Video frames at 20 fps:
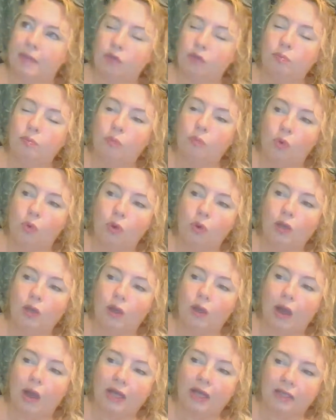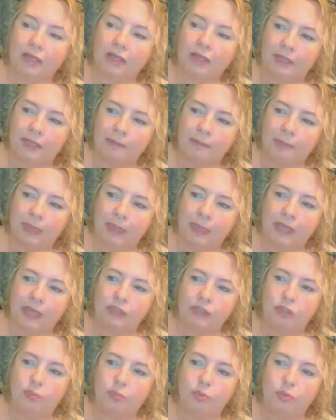more likely
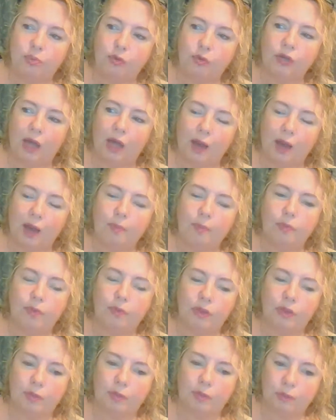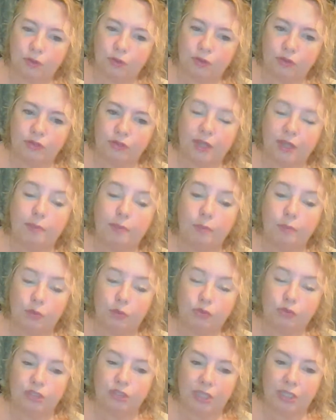to put up with abuse and
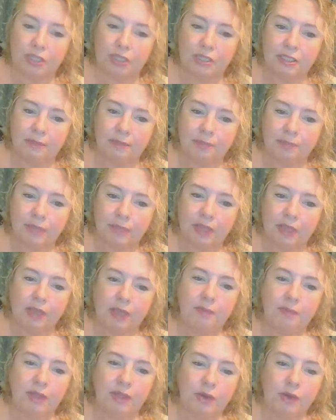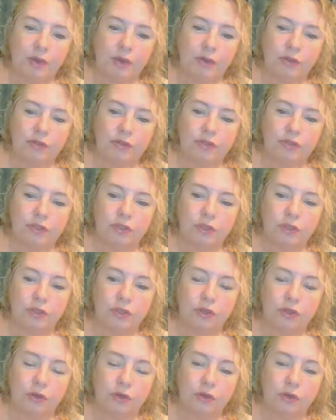bullshit because,
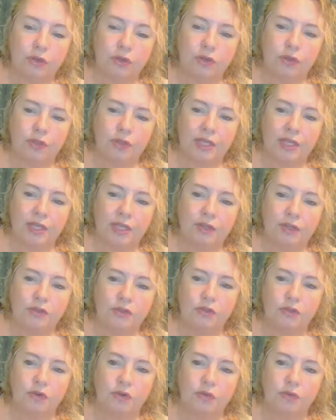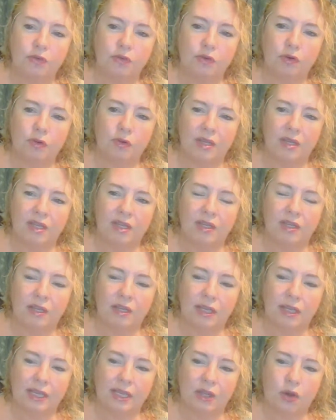you're thinking to yourself, well,
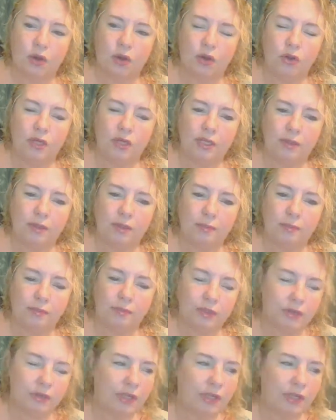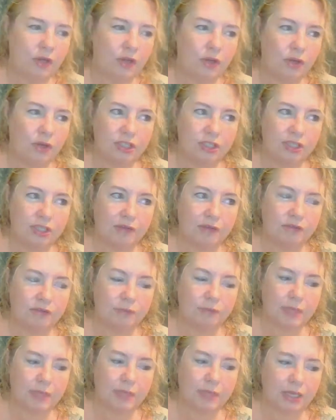he only
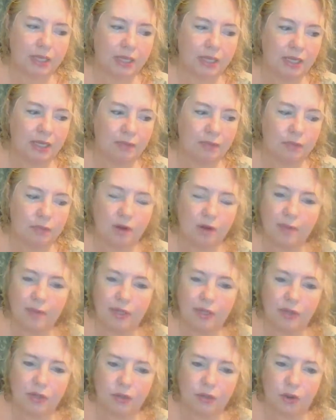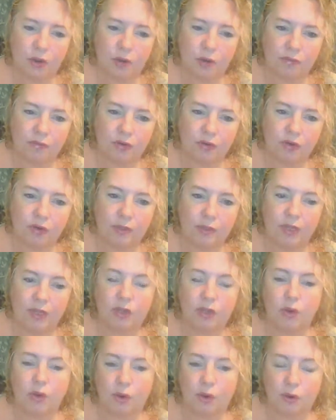shoved me and where am I going to go? I've got nowhere to
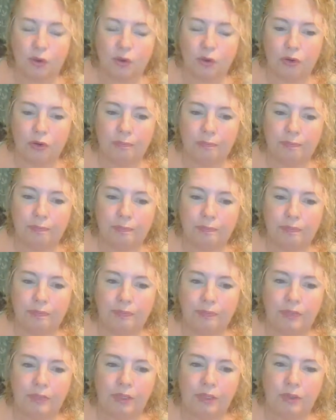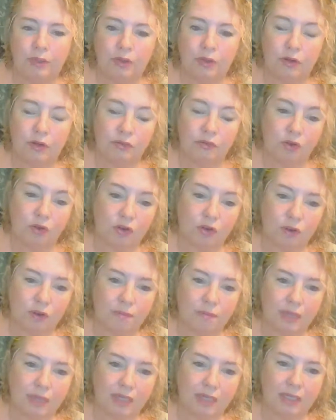go. And I've got no
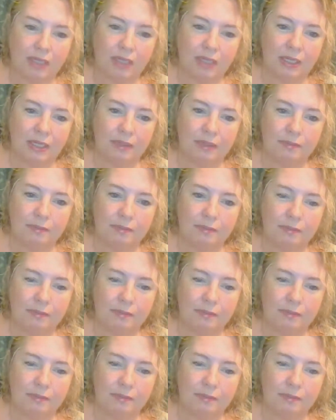money.